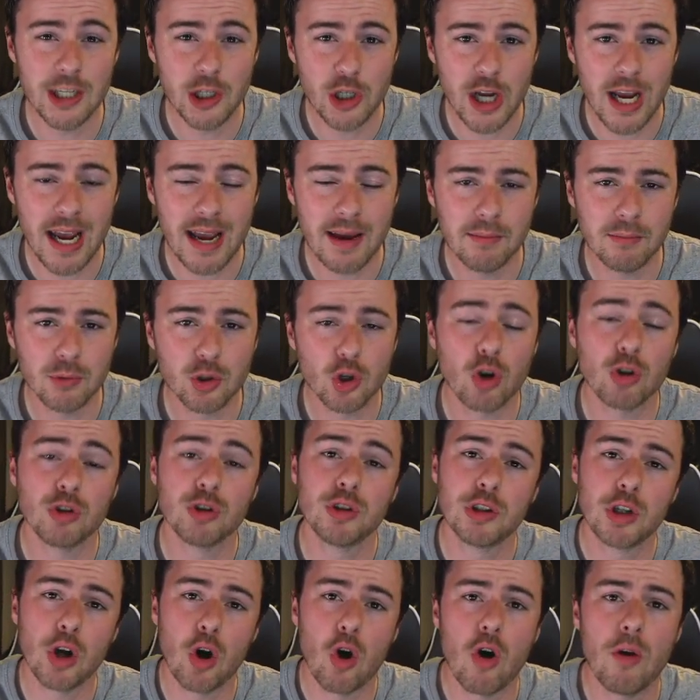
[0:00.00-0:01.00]
gems on
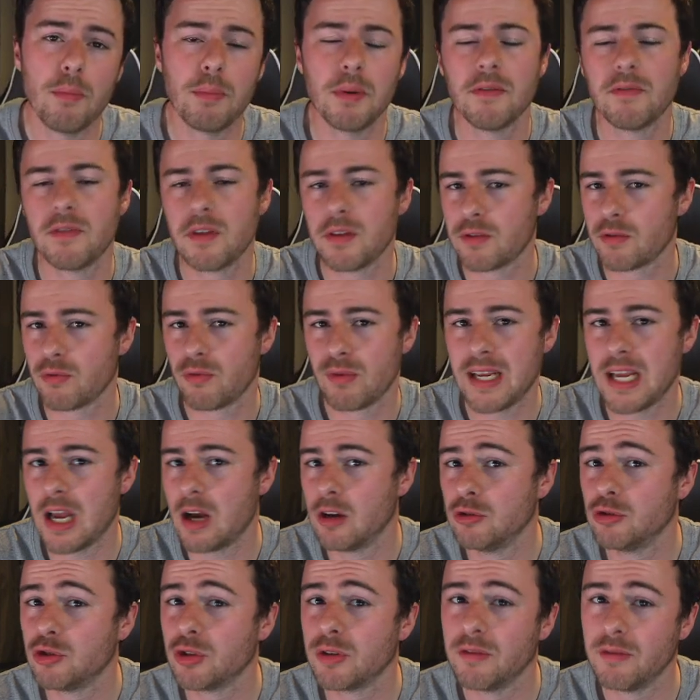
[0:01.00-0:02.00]
top of the
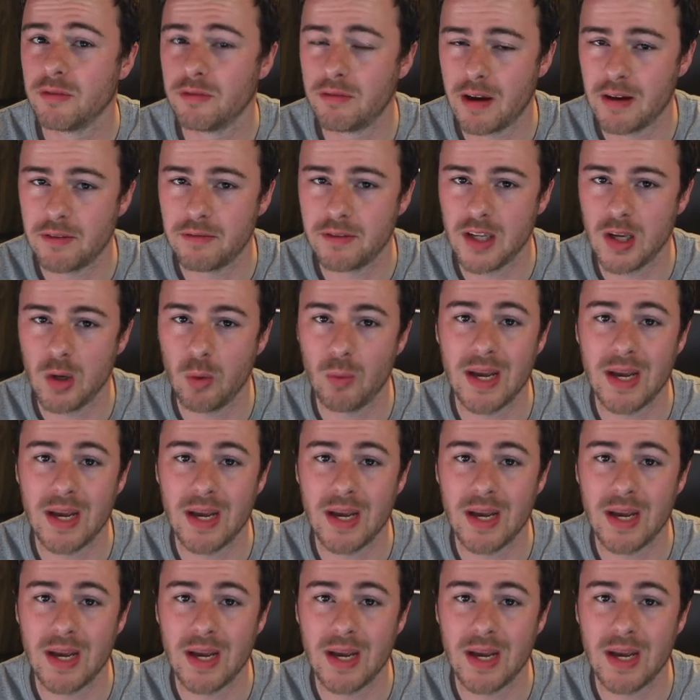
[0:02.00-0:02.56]
350